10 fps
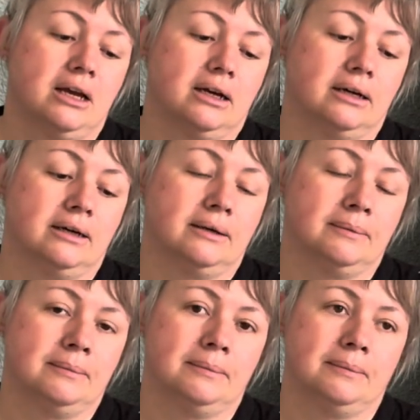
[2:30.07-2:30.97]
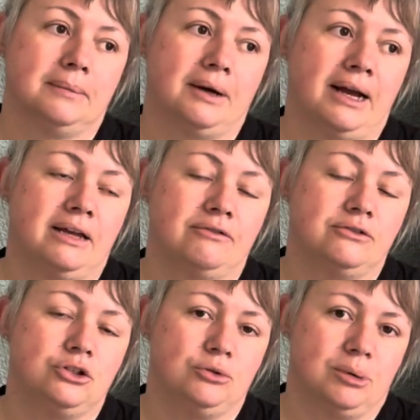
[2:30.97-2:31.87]
I have
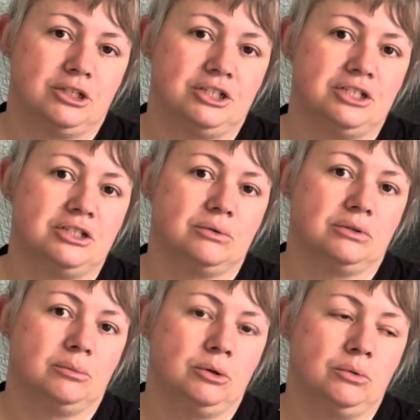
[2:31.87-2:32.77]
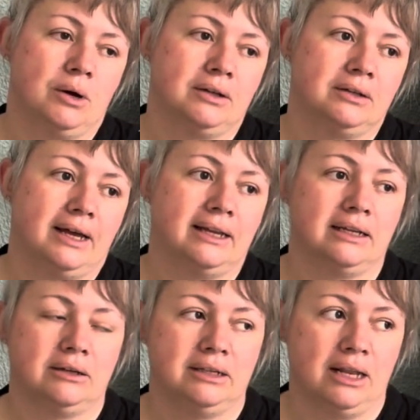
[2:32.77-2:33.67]
two budgies, the blue one and
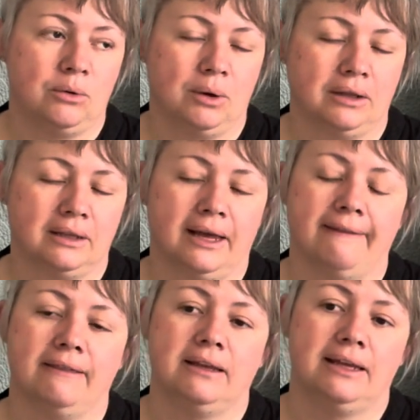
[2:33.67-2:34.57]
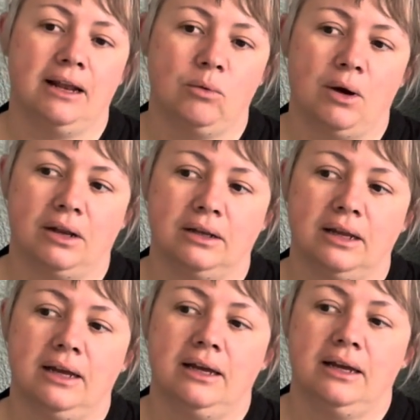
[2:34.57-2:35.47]
a yellow one. And the yellow one,
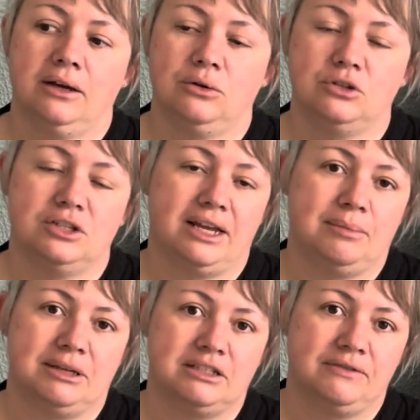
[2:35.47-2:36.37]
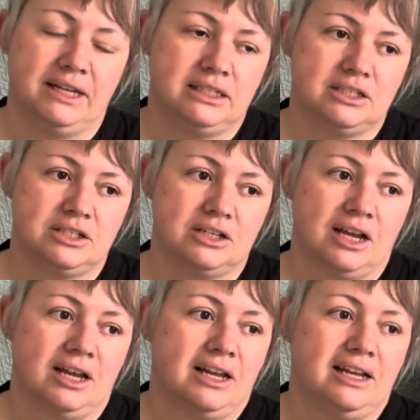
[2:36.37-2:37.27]
whose name is Flitz,
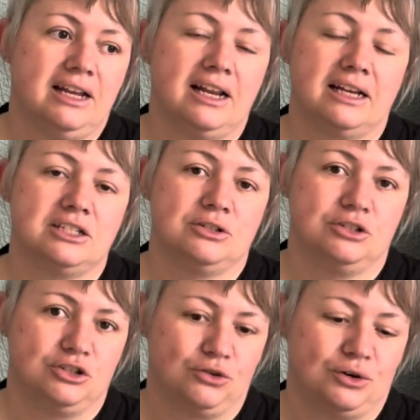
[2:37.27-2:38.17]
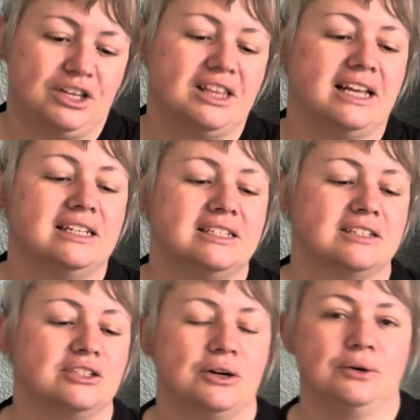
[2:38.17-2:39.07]
he likes to destroy things.
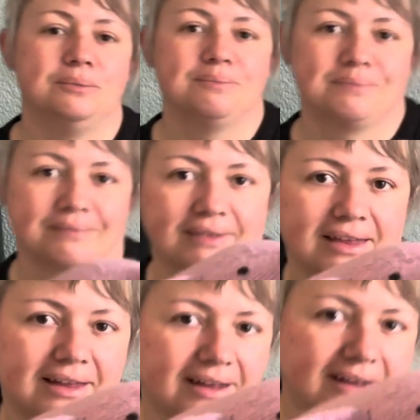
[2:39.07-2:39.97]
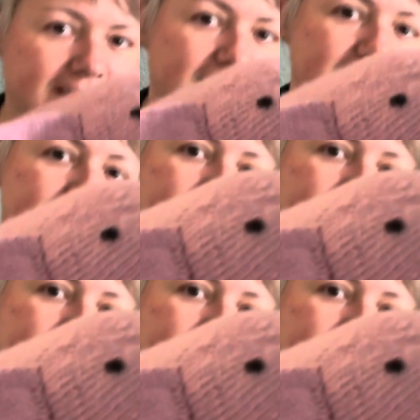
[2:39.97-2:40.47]
So he